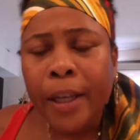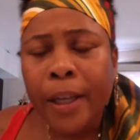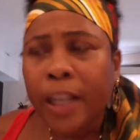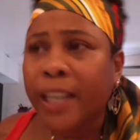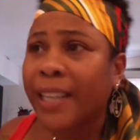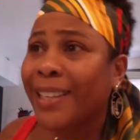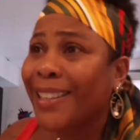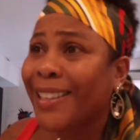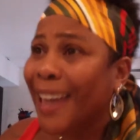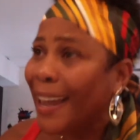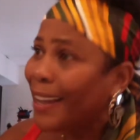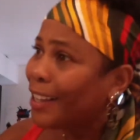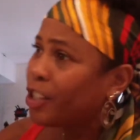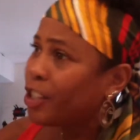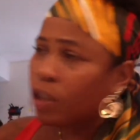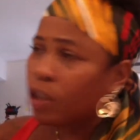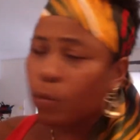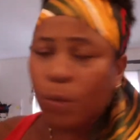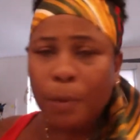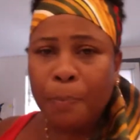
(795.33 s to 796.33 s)

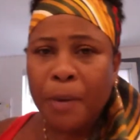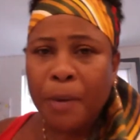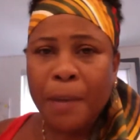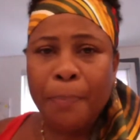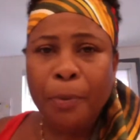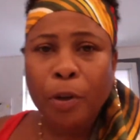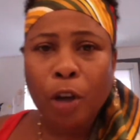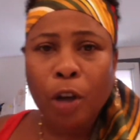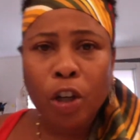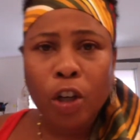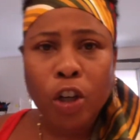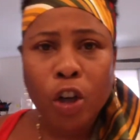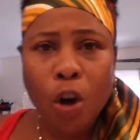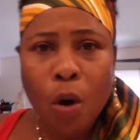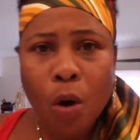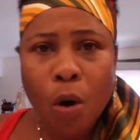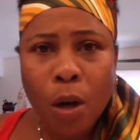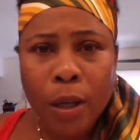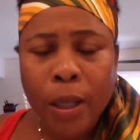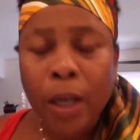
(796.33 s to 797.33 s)
engaging with people on the
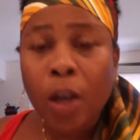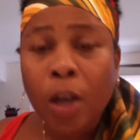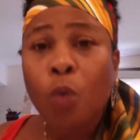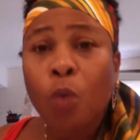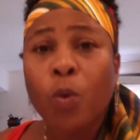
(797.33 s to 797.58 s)
corner.